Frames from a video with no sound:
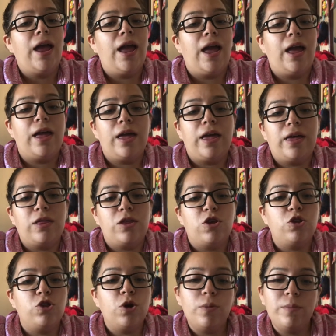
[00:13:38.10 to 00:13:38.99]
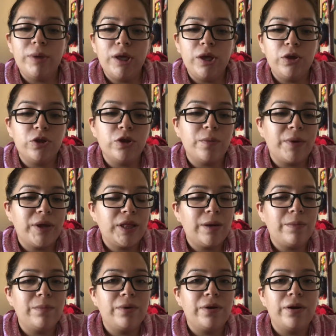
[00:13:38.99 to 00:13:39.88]
and you know me, you know my
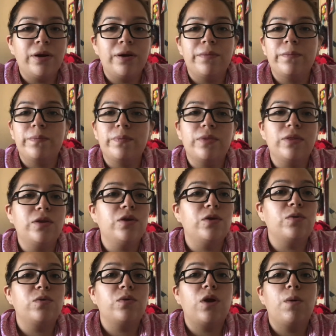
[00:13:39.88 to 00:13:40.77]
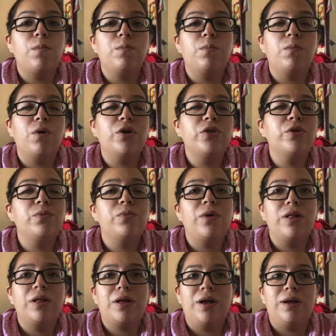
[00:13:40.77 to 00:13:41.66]
number, you're more than
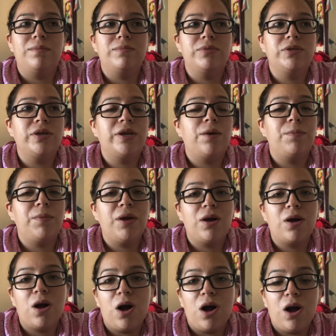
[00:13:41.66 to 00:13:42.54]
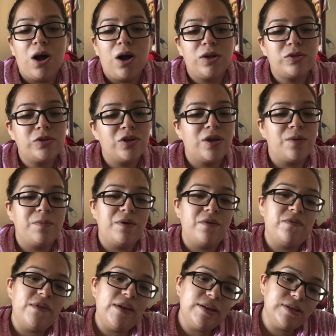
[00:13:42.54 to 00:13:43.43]
welcome to give me a call, to give me a
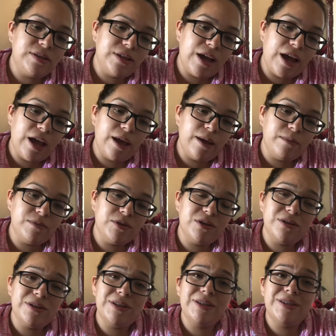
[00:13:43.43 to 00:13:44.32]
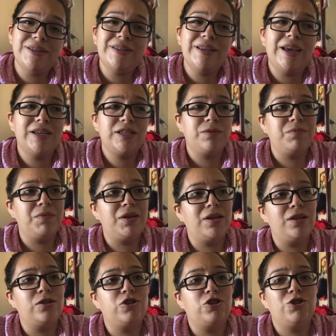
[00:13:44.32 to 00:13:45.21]
FaceTime, to text
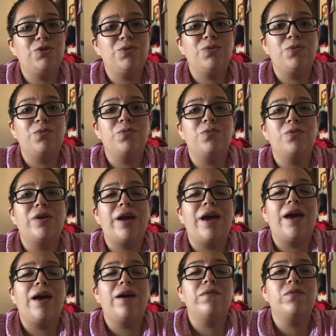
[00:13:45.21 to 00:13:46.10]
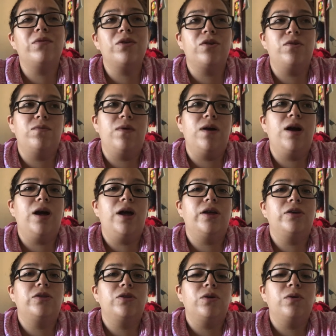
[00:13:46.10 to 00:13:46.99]
me, to whatever you
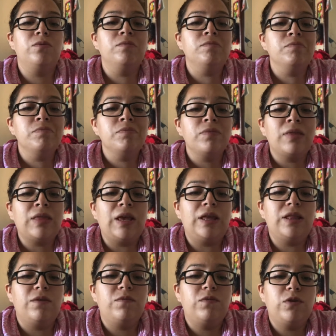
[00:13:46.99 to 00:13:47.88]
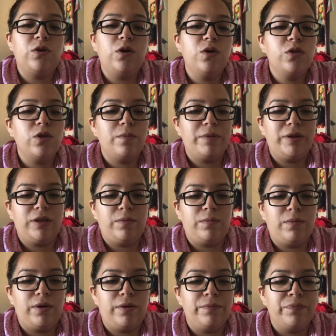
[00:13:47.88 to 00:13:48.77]
want, you know. And if you don't know my
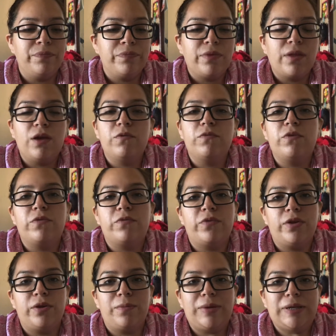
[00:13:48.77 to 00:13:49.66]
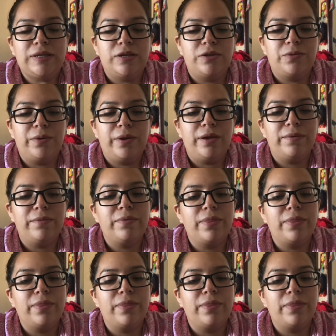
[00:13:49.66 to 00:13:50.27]
number, feel free to message me.